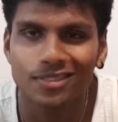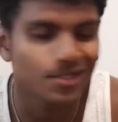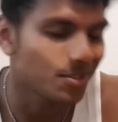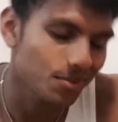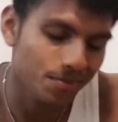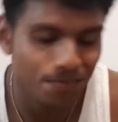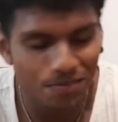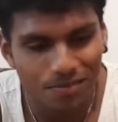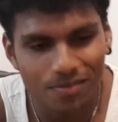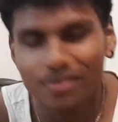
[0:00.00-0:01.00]
So
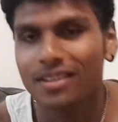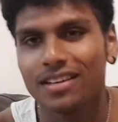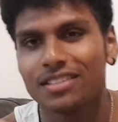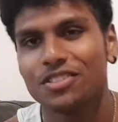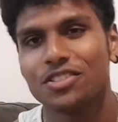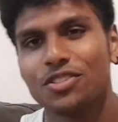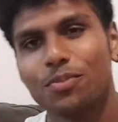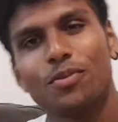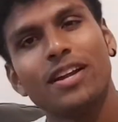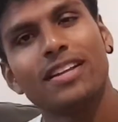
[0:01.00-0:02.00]
let's just
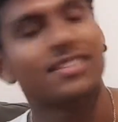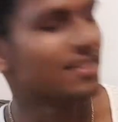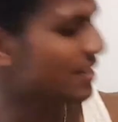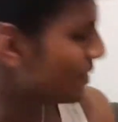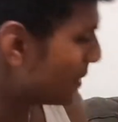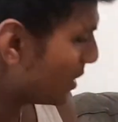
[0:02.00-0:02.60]
jump right into this. My